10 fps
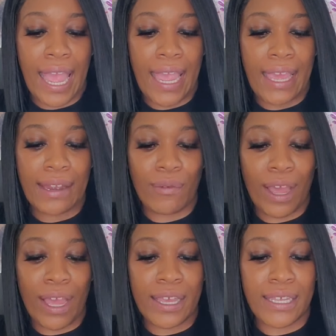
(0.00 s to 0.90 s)
And
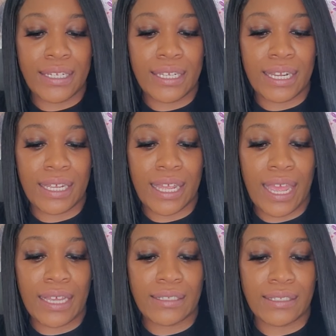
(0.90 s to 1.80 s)
why did I
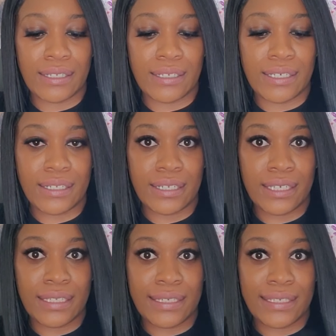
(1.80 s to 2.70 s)

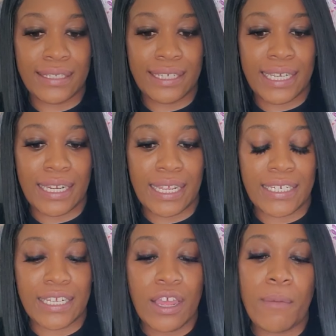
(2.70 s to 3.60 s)
accidentally delete
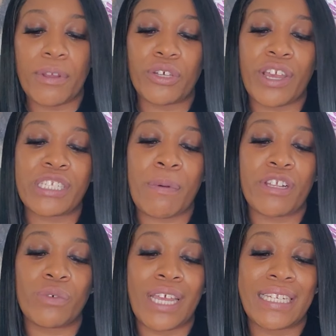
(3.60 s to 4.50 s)
it? But the crazy part
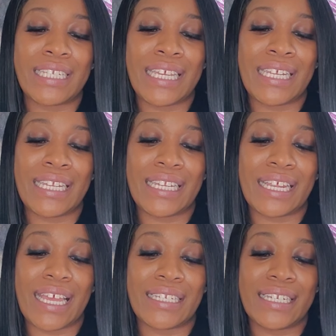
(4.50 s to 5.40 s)
is when I did it,
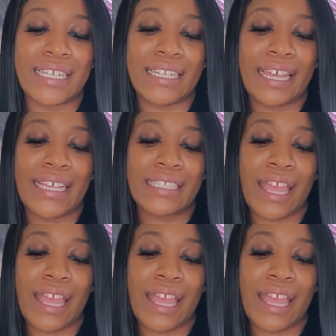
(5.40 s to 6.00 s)
I did it last